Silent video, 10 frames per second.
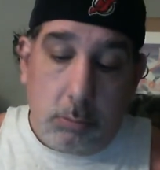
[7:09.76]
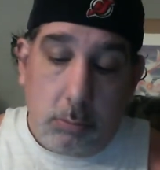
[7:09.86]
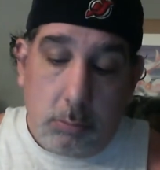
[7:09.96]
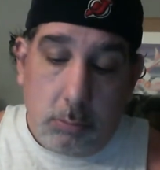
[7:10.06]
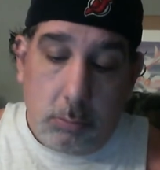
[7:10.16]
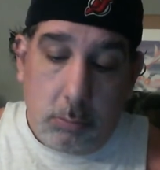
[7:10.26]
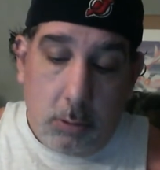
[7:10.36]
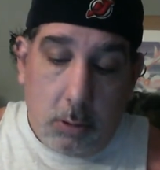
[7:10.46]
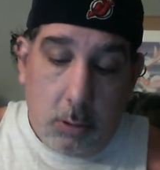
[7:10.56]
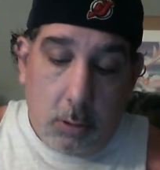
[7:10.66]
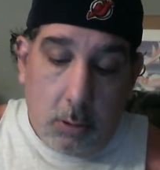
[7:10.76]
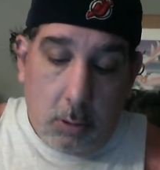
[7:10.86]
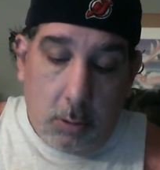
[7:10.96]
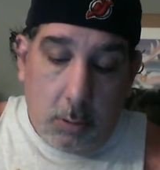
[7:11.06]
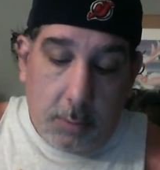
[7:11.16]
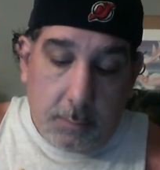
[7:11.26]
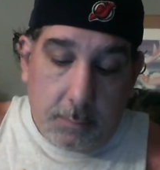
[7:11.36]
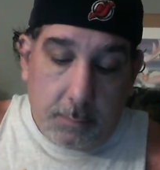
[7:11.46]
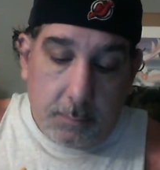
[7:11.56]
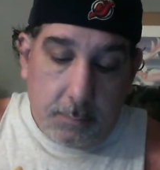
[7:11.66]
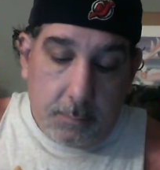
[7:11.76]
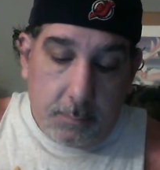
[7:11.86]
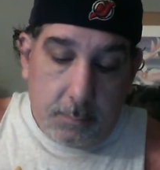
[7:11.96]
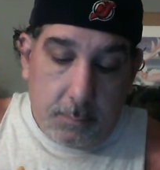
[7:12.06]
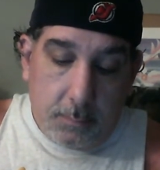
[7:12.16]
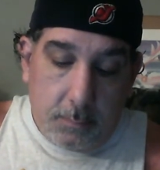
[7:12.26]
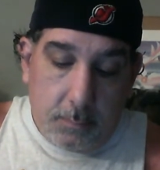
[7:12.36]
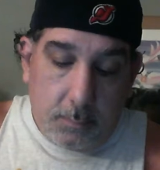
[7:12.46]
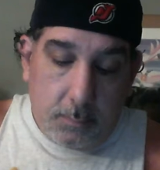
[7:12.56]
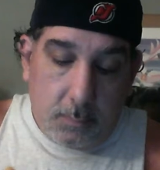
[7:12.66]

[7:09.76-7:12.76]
No one is speaking in this clip.